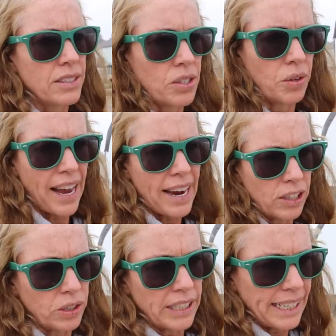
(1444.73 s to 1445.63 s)
So that
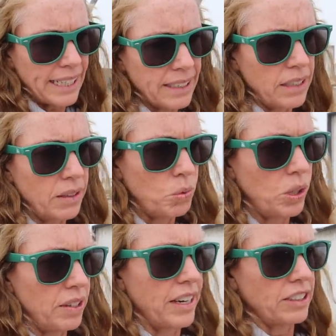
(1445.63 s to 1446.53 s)
green
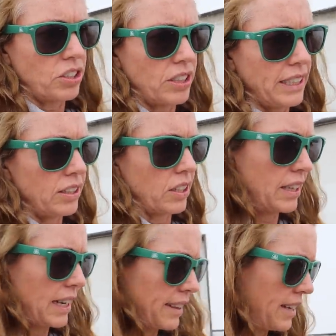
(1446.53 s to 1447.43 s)
will eventually look like